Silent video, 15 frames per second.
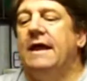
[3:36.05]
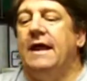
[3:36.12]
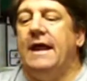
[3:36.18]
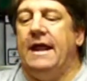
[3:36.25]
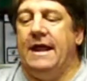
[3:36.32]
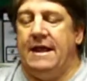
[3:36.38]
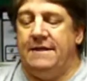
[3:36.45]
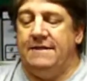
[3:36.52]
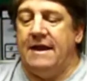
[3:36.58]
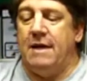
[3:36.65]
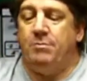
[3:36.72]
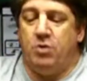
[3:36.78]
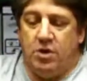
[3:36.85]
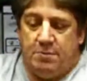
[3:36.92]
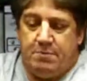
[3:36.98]
And then I
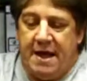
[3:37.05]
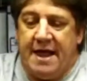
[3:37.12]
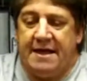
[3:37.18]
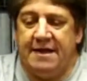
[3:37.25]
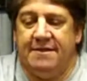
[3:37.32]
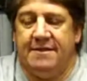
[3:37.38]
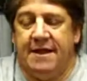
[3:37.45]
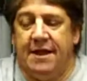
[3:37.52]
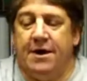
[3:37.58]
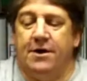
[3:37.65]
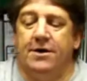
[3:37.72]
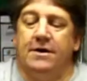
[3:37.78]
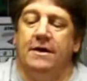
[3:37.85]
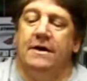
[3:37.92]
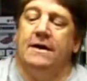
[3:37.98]
put it back in
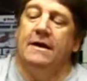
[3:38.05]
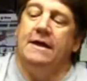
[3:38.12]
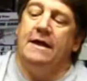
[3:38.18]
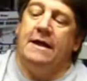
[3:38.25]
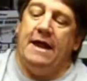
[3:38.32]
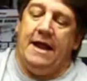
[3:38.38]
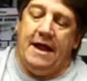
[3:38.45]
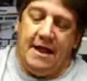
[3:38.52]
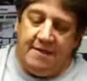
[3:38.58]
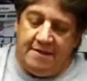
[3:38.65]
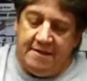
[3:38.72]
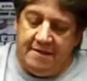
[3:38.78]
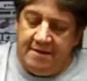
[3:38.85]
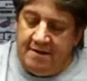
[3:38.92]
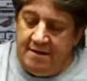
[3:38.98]
there,
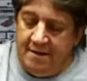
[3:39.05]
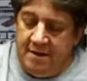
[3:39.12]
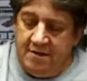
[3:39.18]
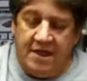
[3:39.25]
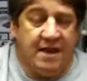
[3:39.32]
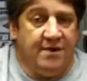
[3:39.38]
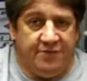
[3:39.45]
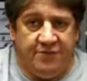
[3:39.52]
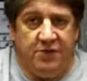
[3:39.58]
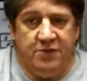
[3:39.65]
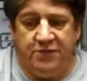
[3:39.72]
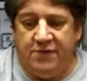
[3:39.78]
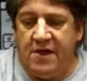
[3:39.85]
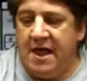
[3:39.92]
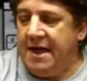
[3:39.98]
and then it flew
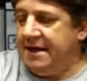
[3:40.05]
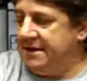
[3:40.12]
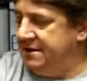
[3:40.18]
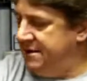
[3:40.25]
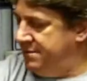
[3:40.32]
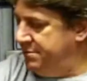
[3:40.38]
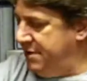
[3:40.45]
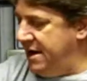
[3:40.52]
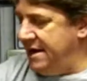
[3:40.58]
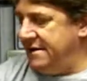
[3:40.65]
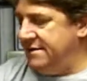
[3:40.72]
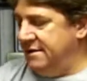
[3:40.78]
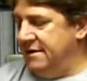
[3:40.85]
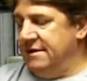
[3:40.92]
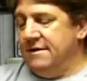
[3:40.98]
fine. But
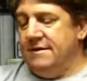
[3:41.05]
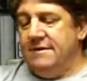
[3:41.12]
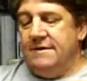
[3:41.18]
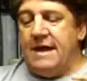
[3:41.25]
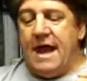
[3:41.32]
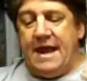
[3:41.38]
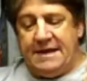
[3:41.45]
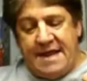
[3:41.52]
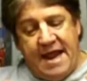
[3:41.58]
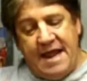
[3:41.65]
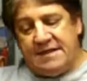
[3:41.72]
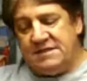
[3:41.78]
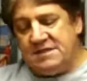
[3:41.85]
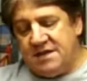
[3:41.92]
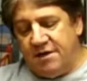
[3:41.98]
I had
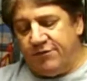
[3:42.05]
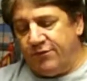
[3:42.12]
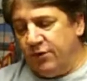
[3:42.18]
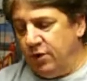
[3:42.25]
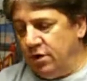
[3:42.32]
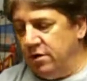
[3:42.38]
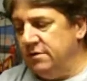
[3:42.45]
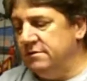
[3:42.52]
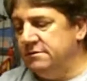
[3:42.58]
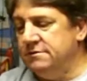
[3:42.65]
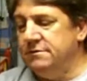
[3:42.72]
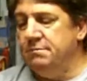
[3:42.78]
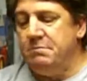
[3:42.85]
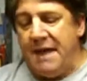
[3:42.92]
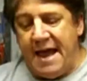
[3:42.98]
had several
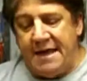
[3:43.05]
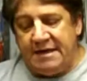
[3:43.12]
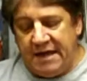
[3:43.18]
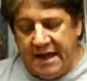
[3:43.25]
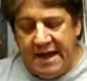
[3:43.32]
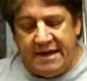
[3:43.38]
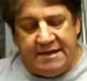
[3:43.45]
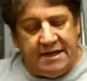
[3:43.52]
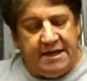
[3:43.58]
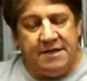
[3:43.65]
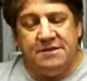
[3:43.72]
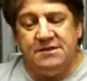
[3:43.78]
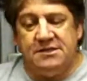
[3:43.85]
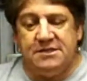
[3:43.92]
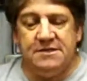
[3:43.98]
bad
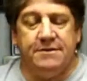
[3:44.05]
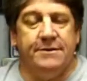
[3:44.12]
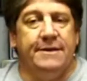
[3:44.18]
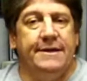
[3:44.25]
landings